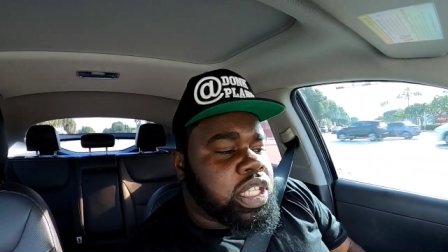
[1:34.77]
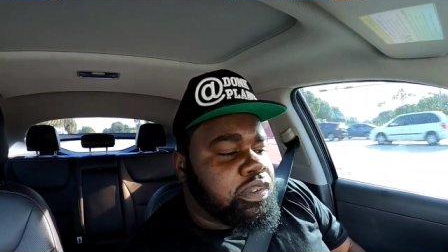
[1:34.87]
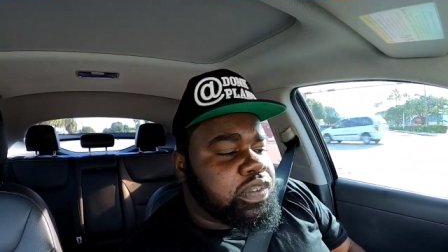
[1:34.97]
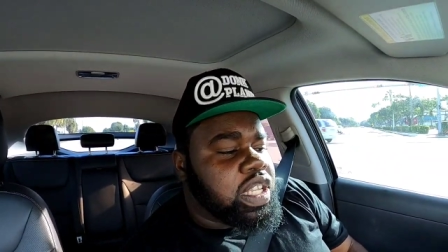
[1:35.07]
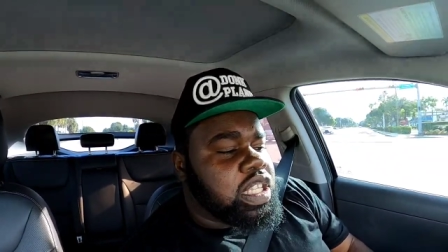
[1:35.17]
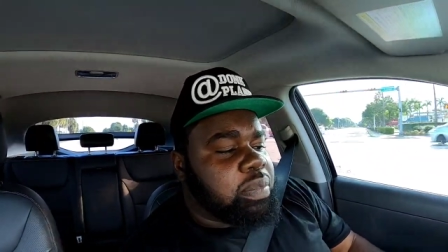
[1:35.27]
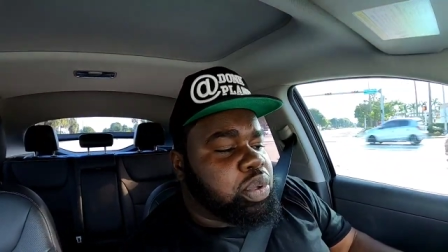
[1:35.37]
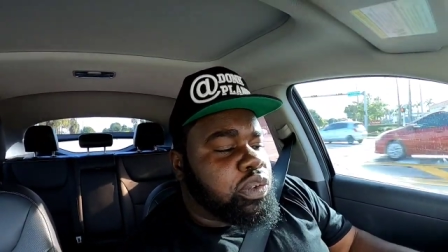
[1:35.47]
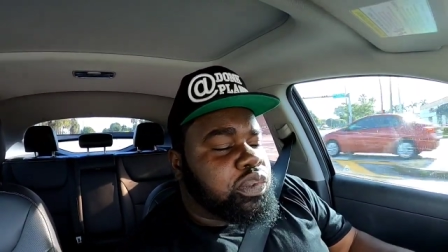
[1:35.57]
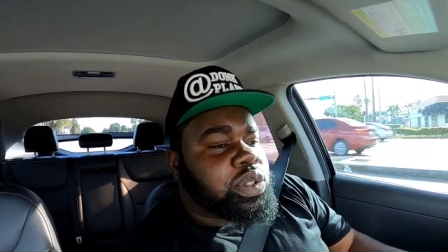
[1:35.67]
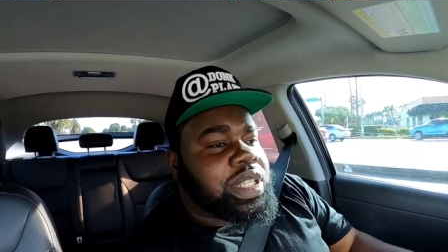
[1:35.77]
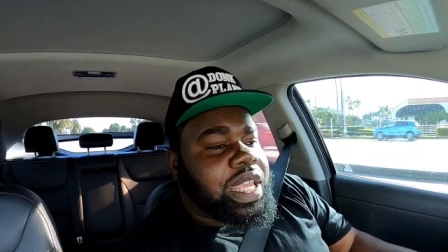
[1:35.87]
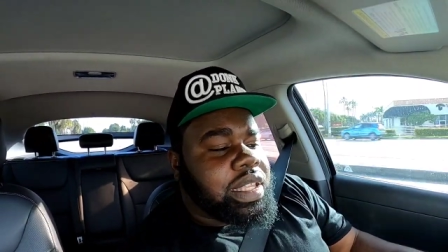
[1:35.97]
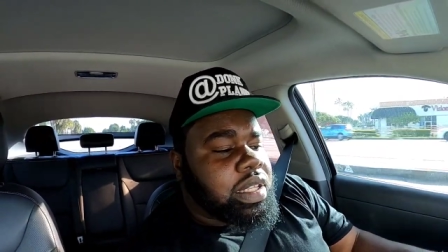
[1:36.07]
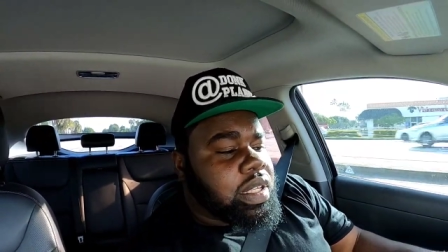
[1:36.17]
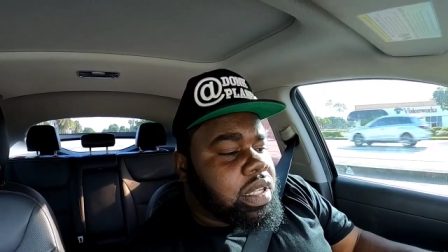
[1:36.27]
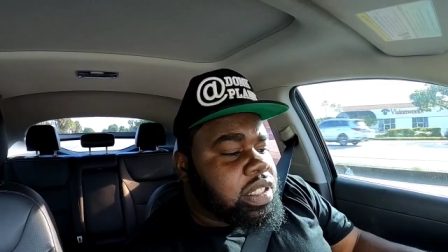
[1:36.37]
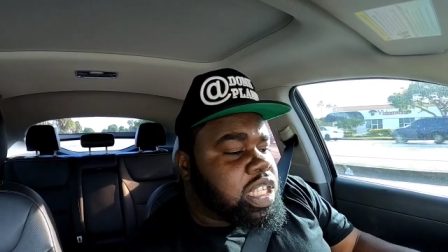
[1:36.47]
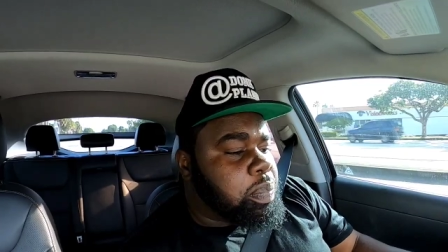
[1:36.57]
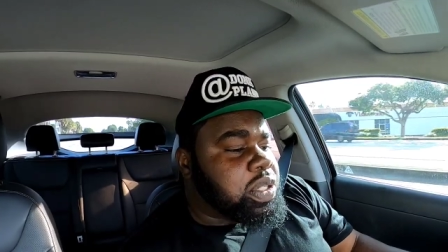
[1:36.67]
Definitely a beautiful day.
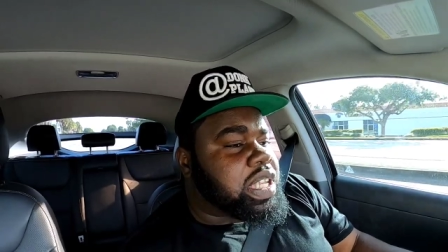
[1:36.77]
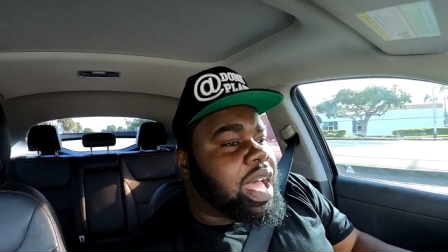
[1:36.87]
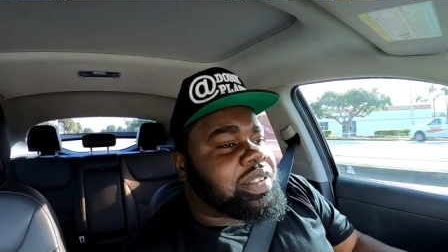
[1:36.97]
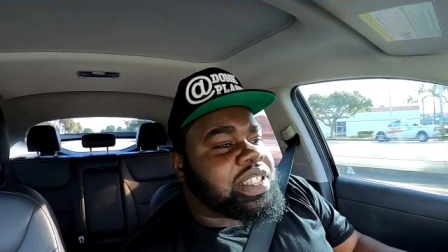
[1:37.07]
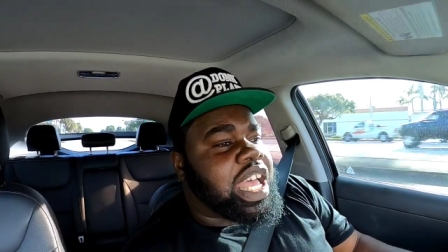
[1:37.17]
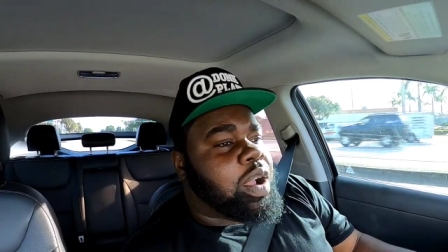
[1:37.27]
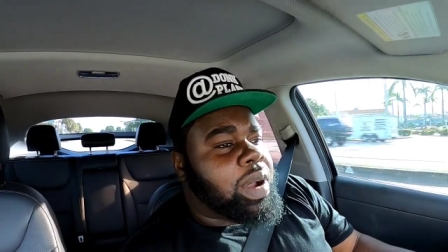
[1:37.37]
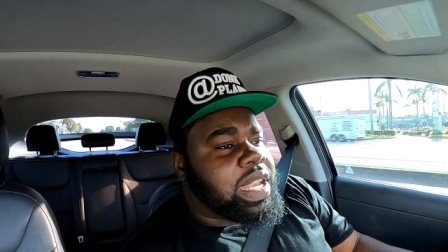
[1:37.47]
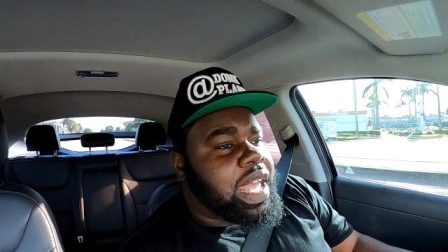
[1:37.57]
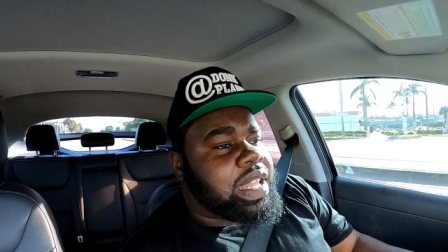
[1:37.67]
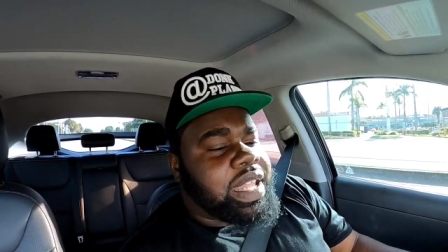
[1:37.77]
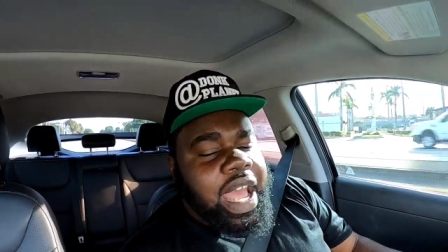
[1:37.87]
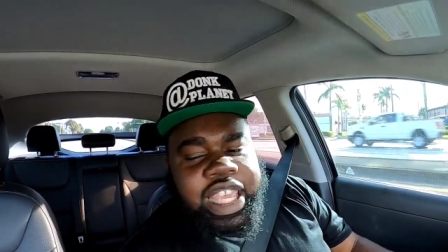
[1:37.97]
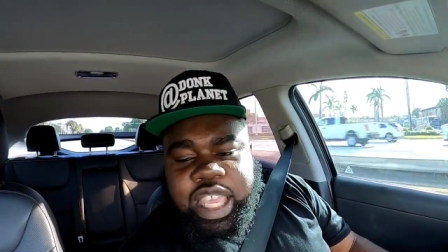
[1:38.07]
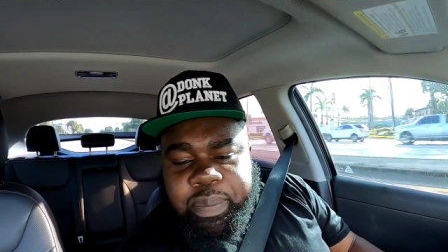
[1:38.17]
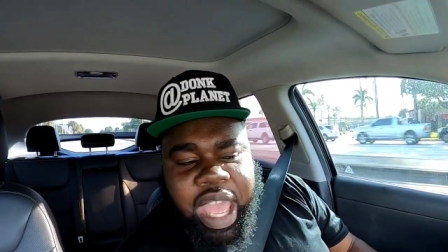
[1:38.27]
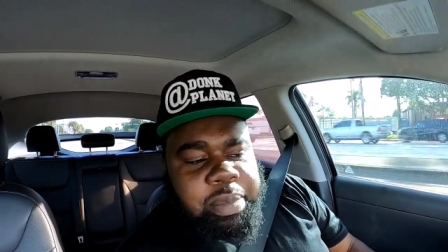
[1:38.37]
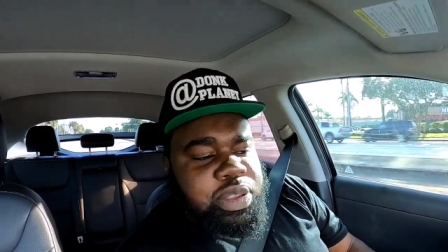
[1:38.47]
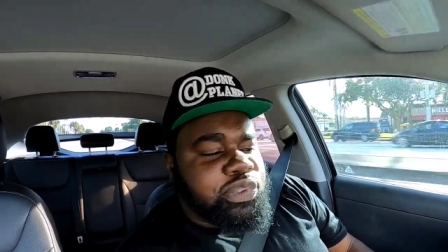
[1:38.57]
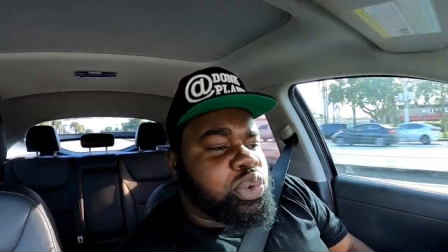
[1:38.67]
Temperature outside right now down here in
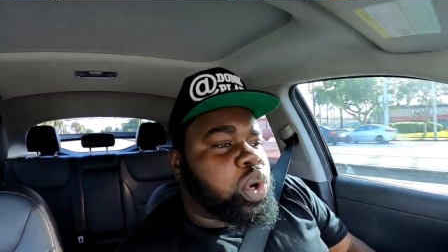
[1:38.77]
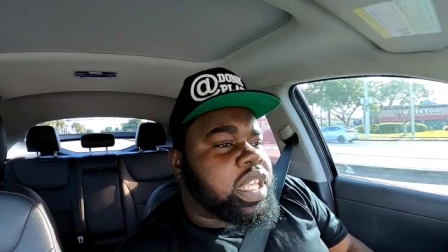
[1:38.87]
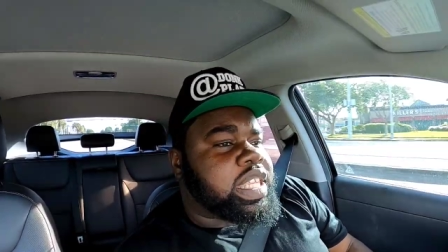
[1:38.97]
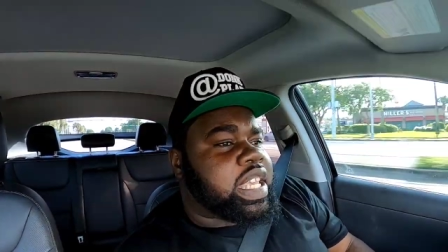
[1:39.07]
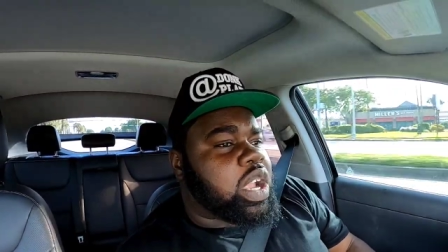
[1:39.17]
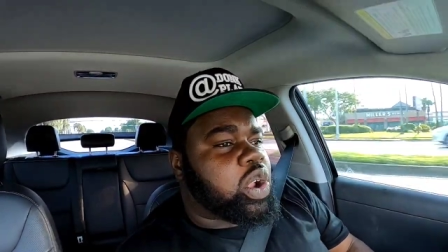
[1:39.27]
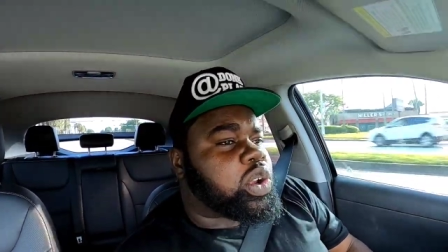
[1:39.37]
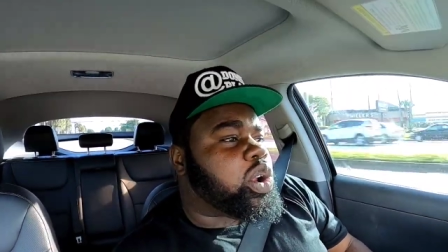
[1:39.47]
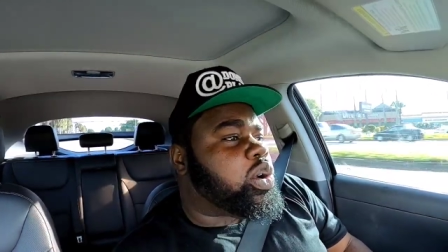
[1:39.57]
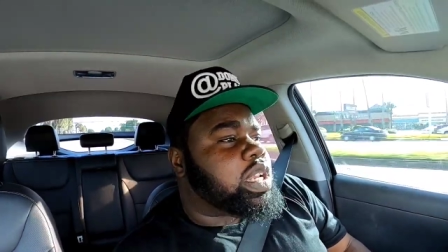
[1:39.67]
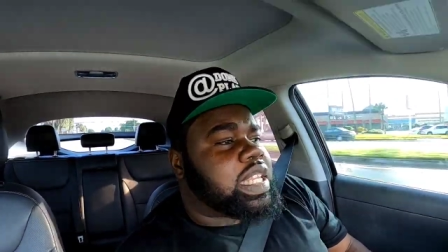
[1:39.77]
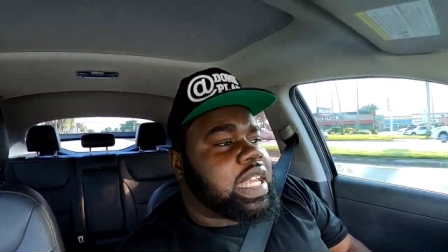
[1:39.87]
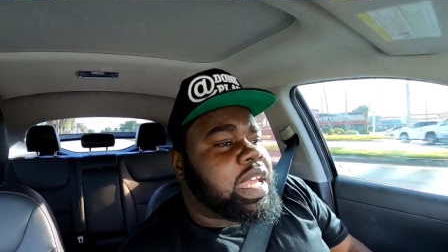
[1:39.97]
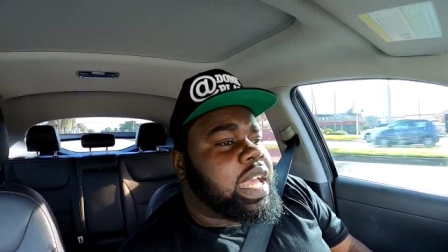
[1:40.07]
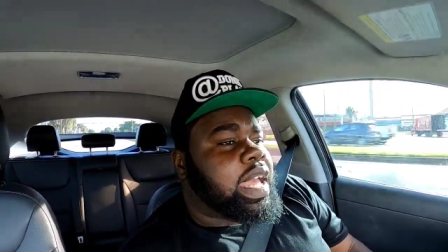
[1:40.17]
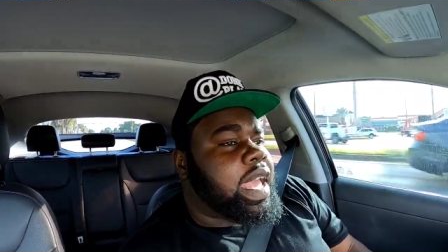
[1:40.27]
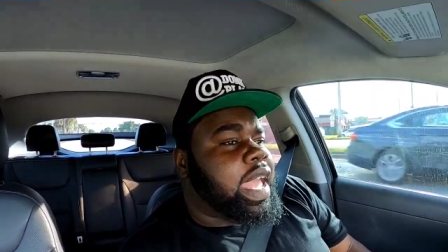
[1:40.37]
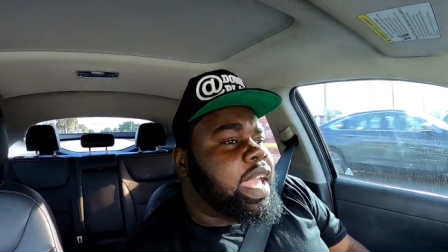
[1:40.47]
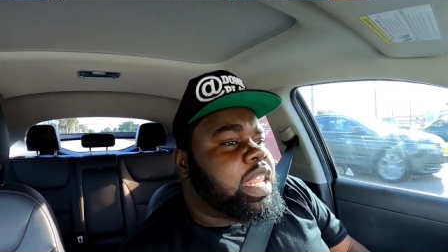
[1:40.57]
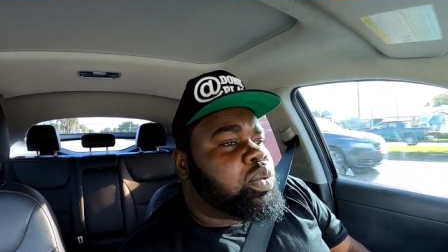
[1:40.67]
Miami, Florida. Currently
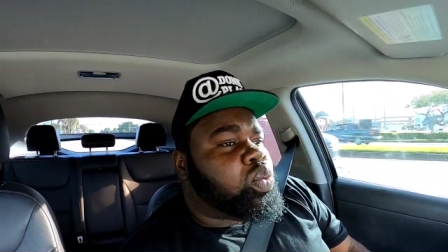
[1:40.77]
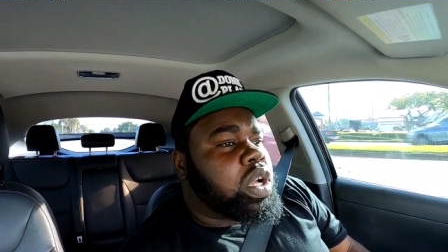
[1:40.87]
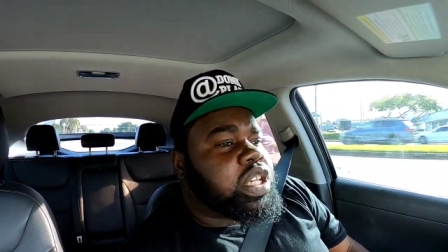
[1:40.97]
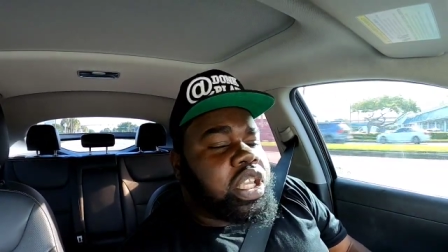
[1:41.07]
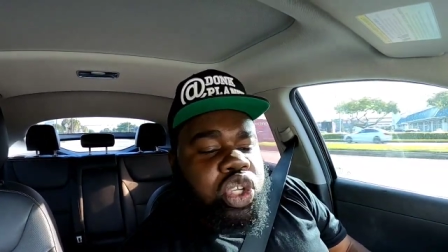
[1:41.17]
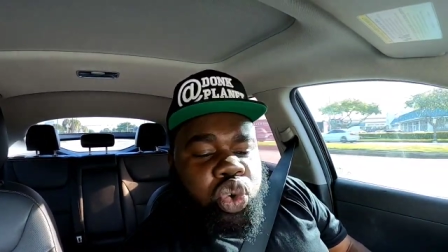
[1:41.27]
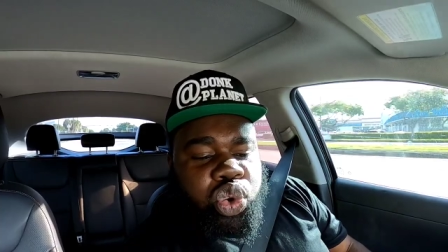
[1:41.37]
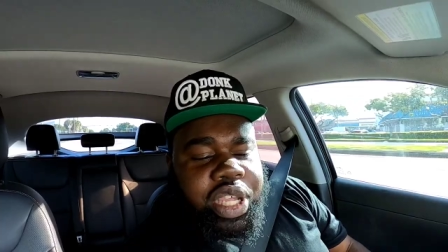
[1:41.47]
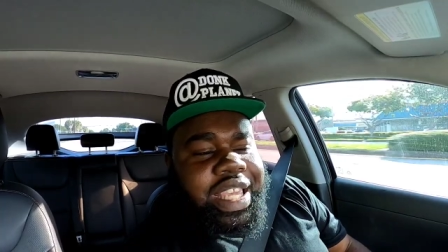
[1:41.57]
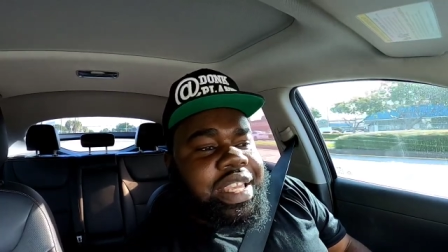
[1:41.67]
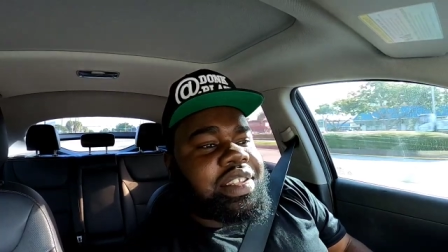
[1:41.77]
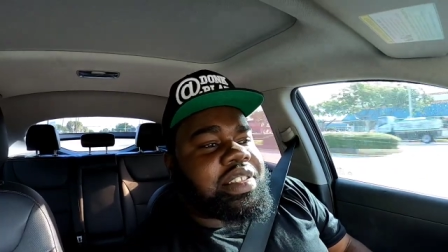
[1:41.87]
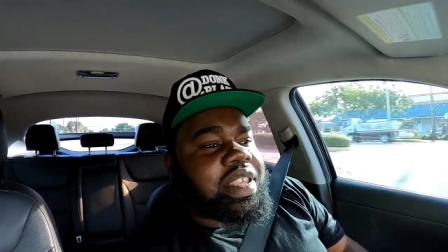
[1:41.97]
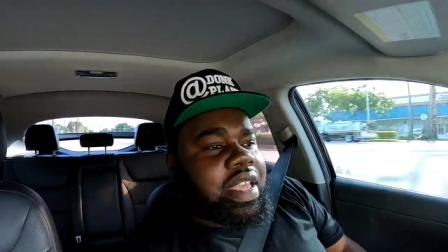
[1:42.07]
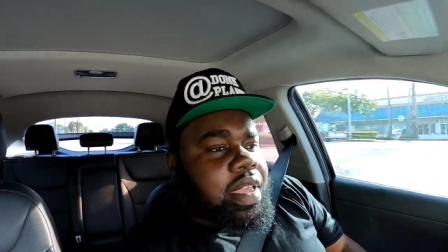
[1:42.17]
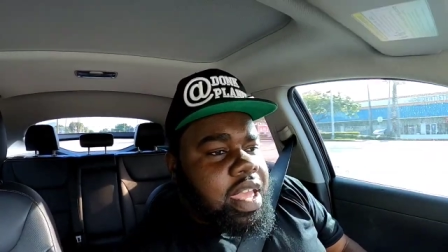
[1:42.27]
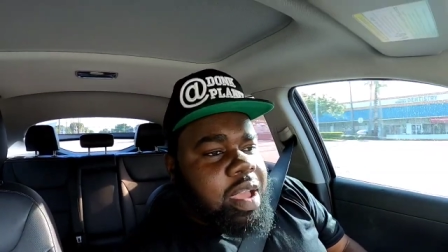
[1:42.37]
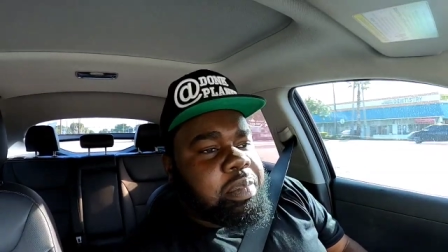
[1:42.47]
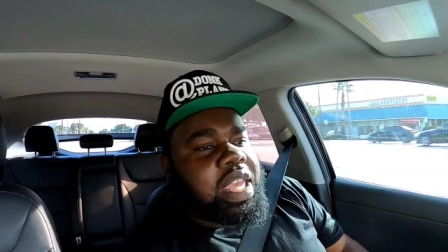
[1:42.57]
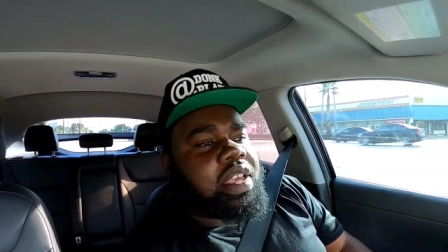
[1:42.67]
81 degrees, you
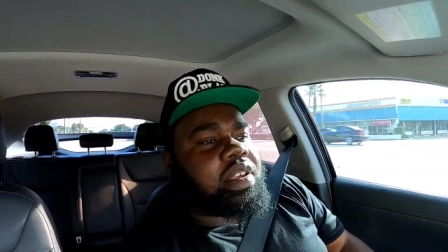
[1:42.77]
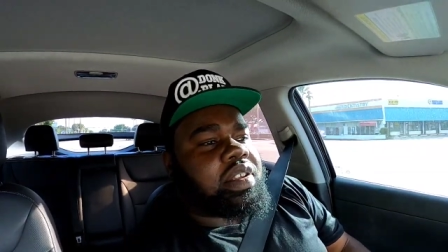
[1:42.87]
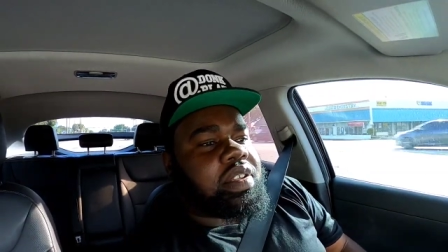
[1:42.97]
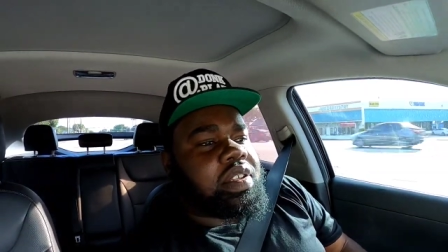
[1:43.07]
hear me?